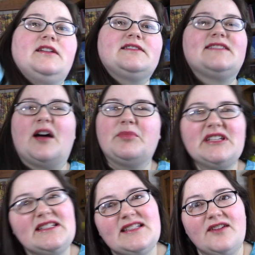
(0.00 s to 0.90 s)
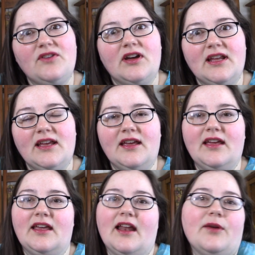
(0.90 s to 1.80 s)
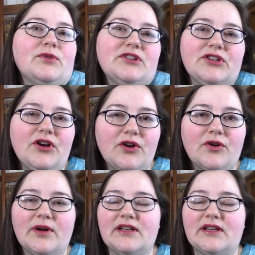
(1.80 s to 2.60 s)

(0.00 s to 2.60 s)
stop bleed stuff on it, and I wouldn't know.